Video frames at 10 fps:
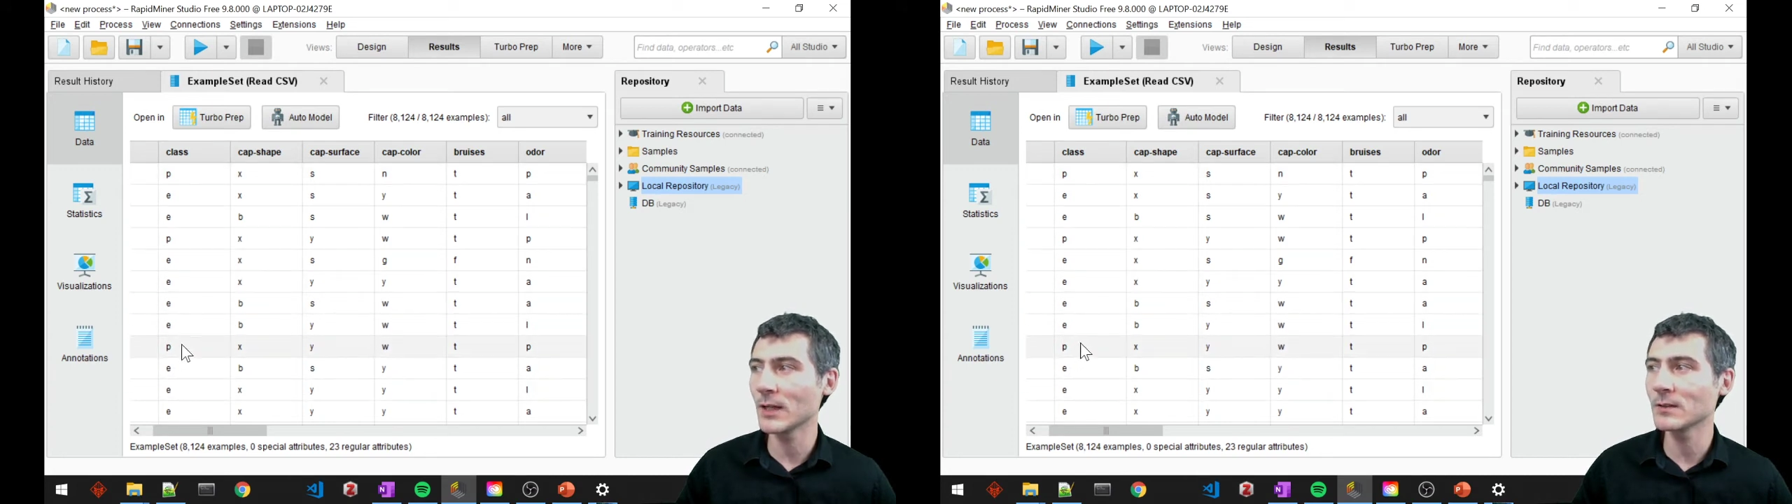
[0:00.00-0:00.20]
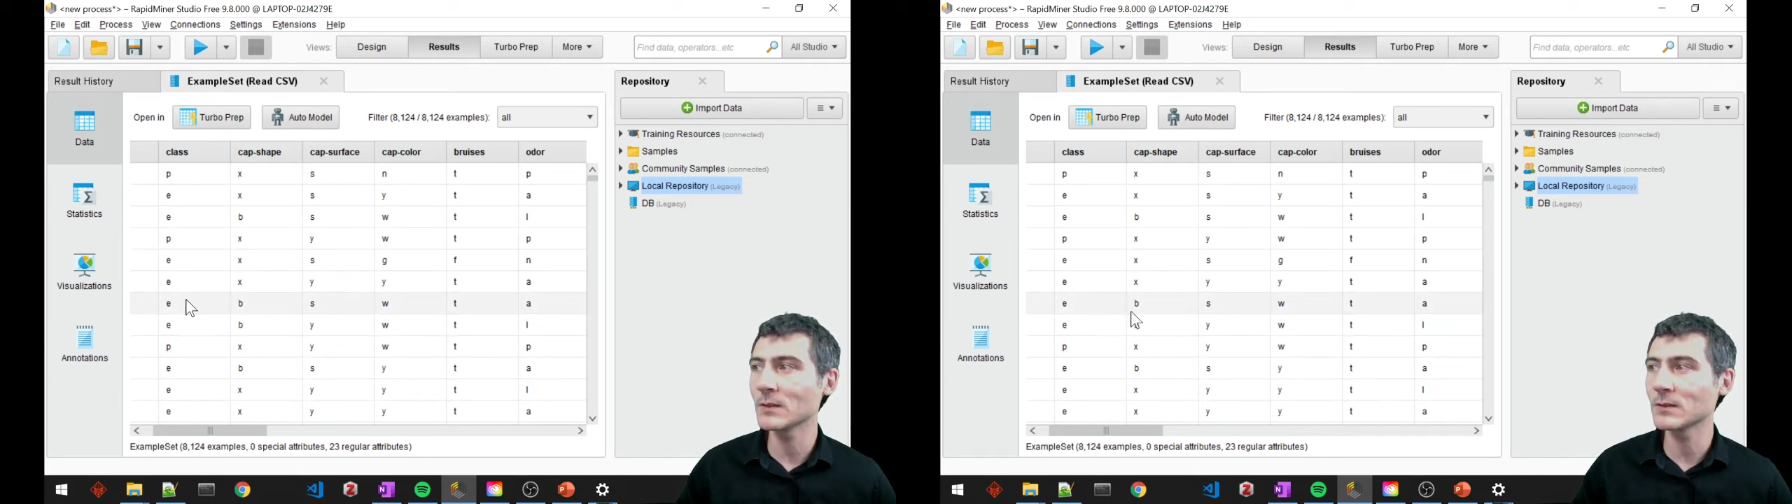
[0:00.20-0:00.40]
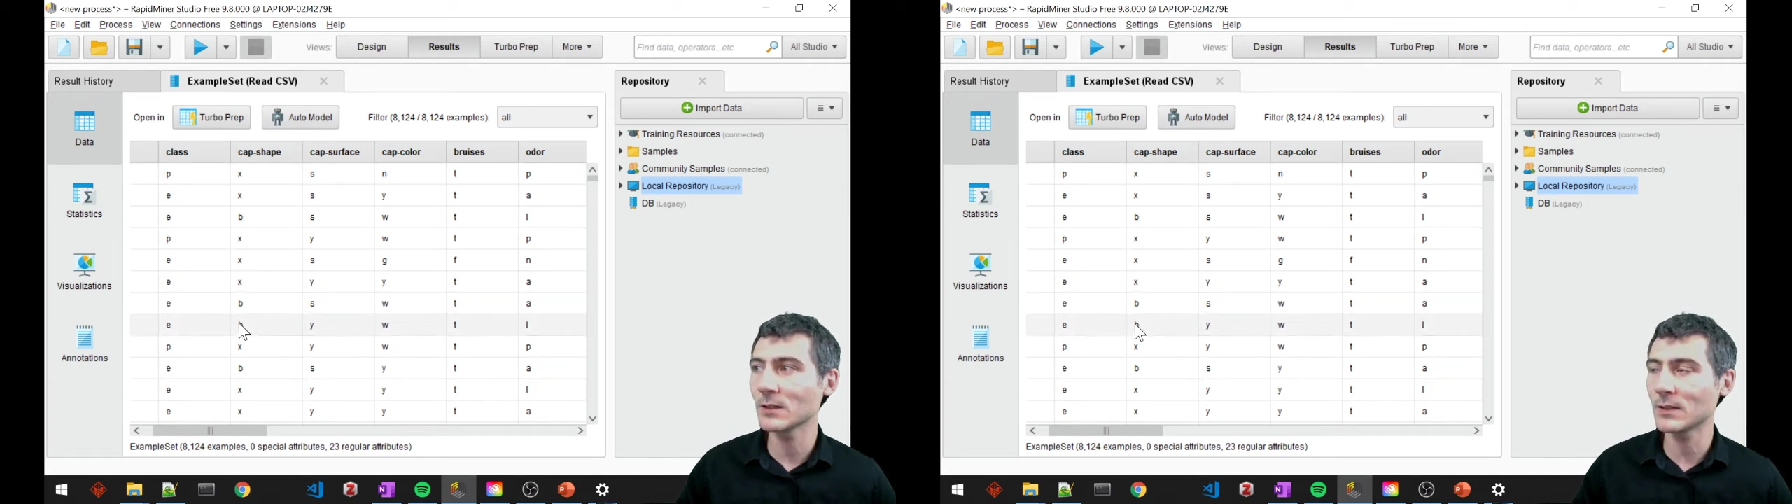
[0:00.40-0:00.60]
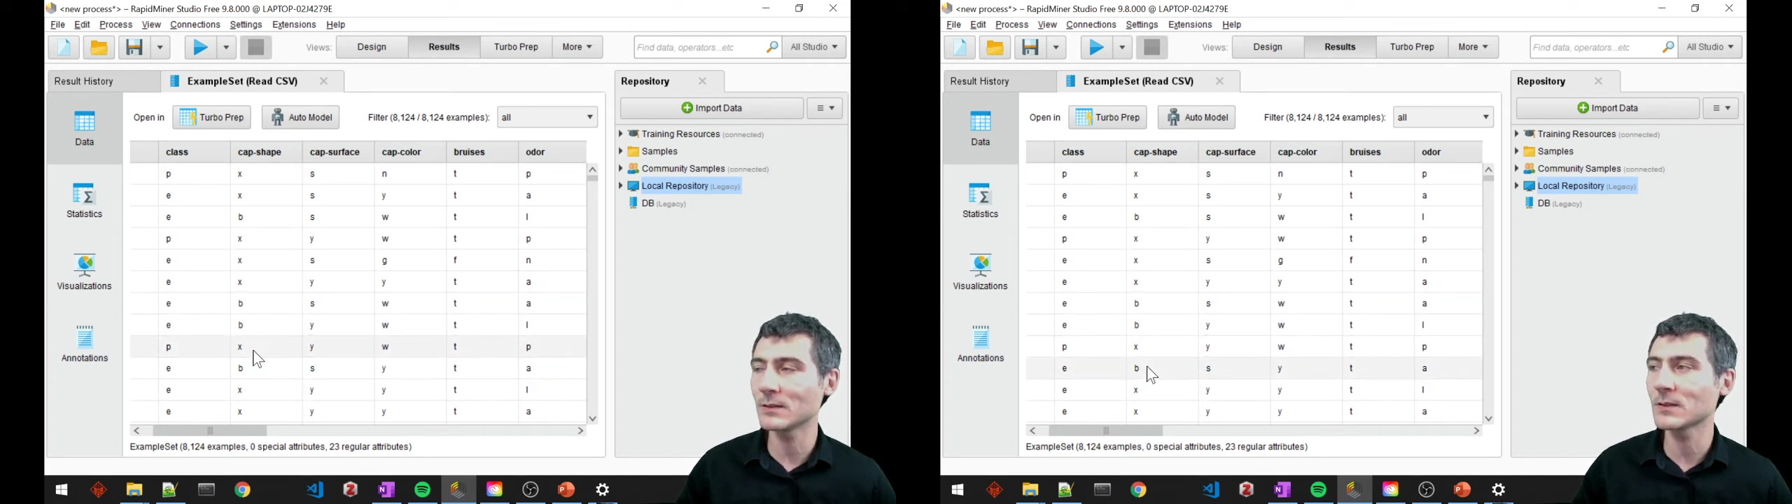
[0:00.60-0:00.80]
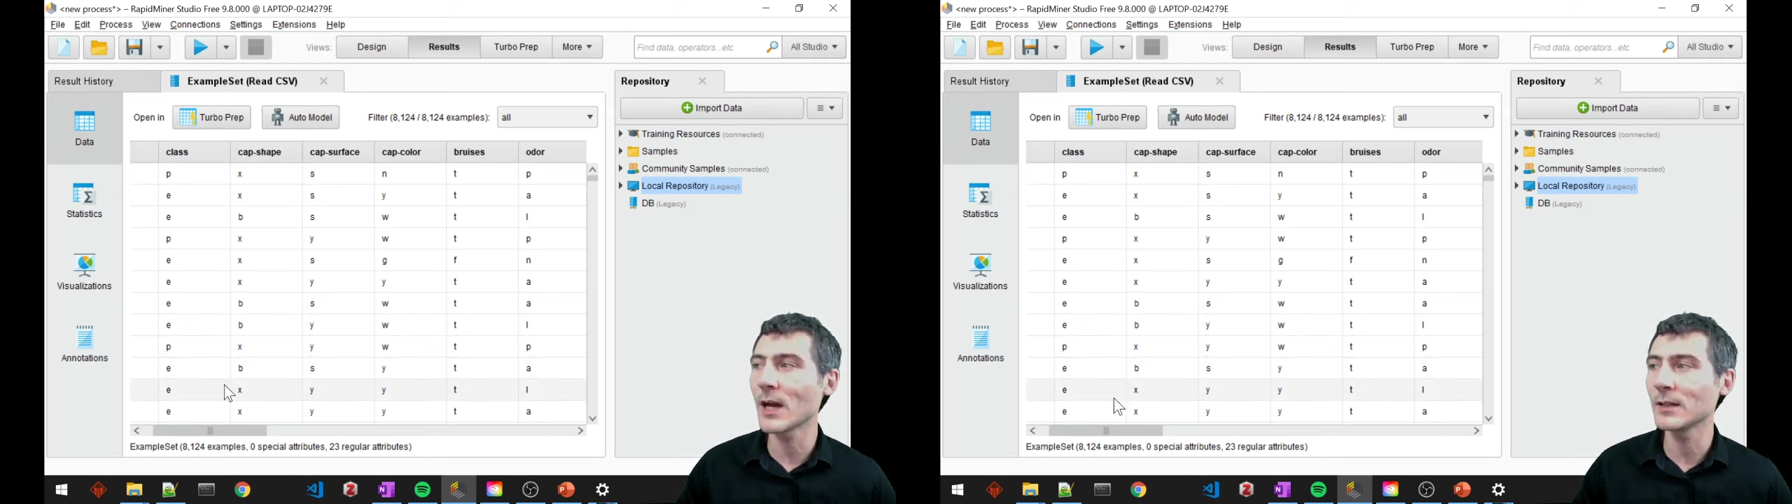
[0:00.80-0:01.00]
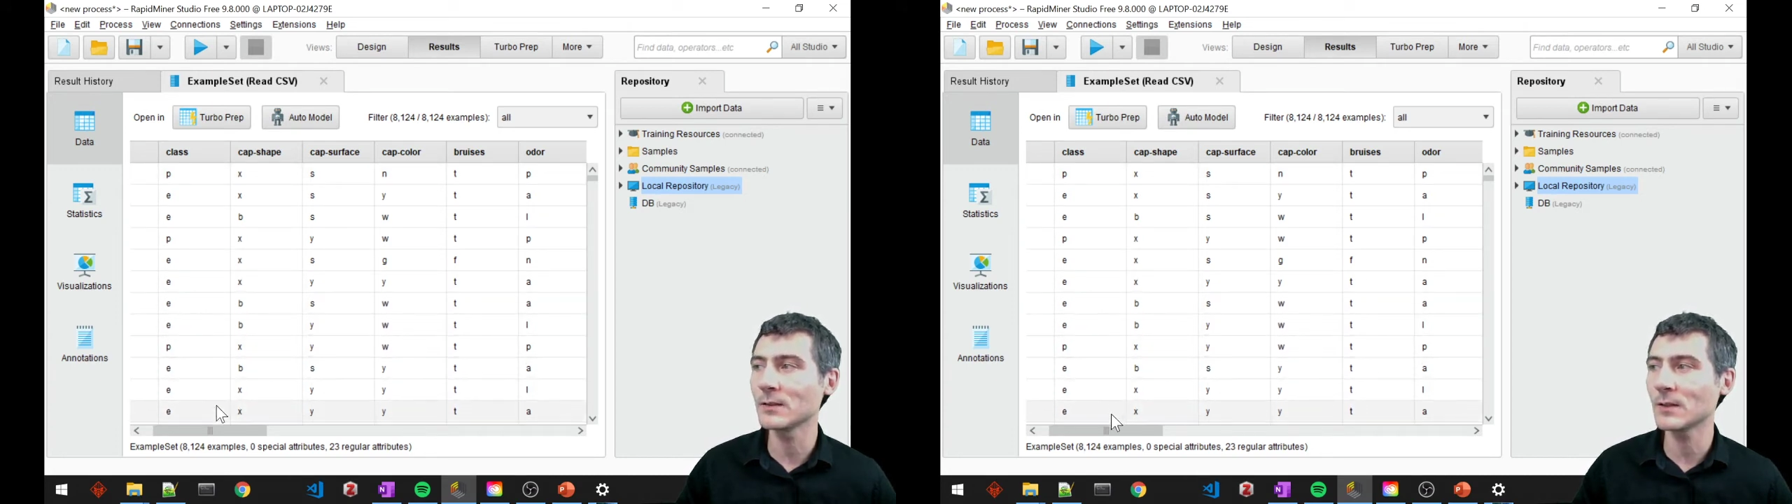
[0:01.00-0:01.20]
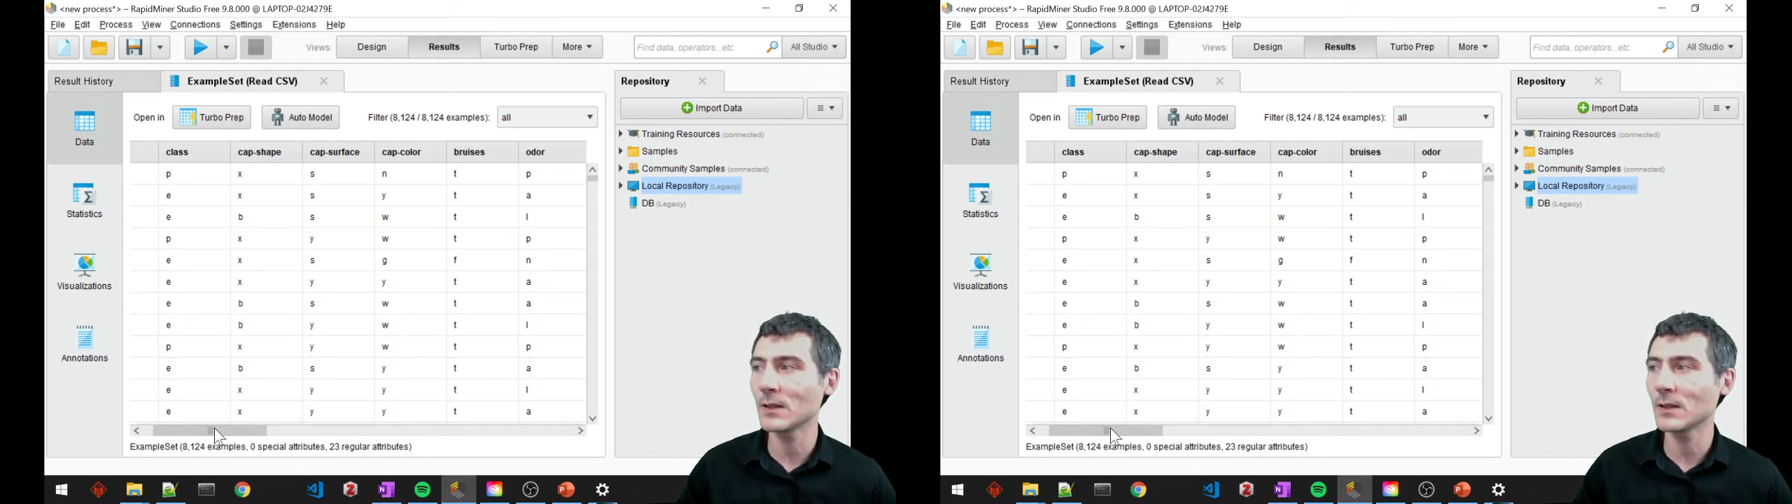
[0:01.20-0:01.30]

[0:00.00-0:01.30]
and it is not assigned